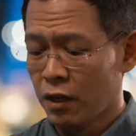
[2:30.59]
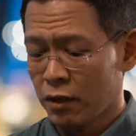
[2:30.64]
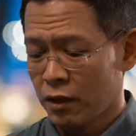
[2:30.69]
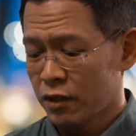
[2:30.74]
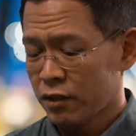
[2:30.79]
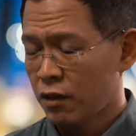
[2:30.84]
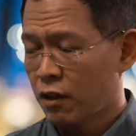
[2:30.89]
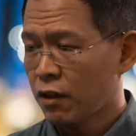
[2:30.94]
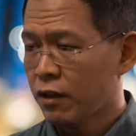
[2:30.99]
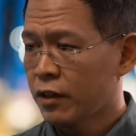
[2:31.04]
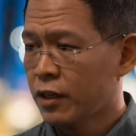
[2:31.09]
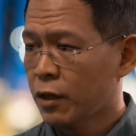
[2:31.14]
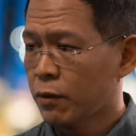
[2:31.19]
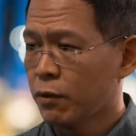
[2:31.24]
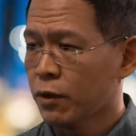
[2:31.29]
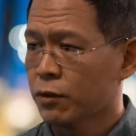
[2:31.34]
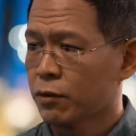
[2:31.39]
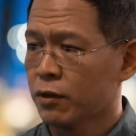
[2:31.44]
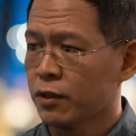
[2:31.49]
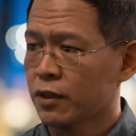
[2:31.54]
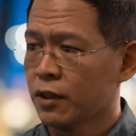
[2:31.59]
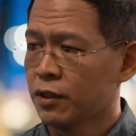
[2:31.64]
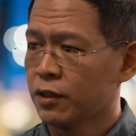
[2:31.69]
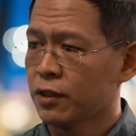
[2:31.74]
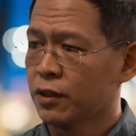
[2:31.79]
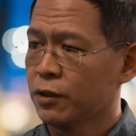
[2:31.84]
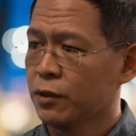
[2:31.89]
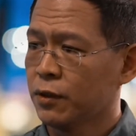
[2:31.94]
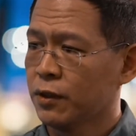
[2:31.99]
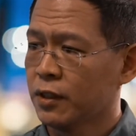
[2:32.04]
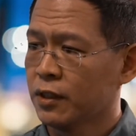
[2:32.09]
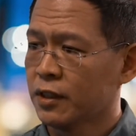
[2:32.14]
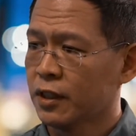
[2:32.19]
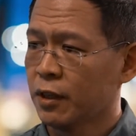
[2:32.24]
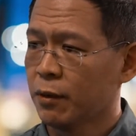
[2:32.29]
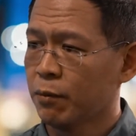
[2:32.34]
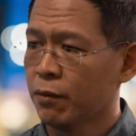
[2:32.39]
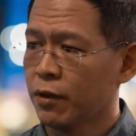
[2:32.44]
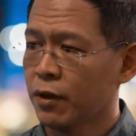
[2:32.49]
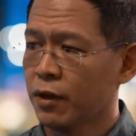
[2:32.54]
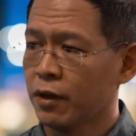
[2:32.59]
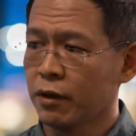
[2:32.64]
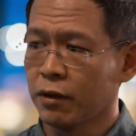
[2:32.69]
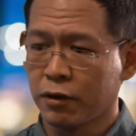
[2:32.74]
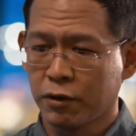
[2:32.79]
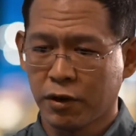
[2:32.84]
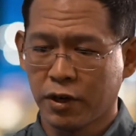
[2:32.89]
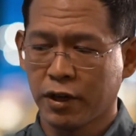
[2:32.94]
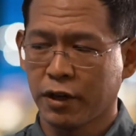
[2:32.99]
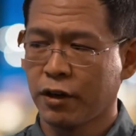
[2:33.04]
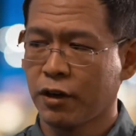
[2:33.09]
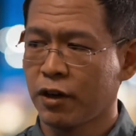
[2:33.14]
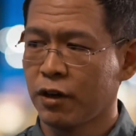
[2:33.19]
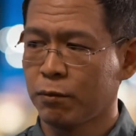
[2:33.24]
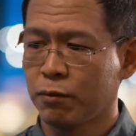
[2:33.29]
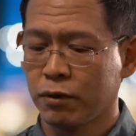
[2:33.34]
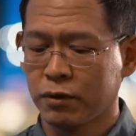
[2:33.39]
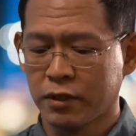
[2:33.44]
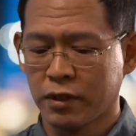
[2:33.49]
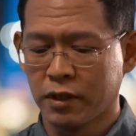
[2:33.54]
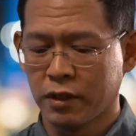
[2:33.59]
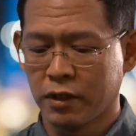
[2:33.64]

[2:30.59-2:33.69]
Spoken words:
because all the networks were essentially doing the same thing. Credit card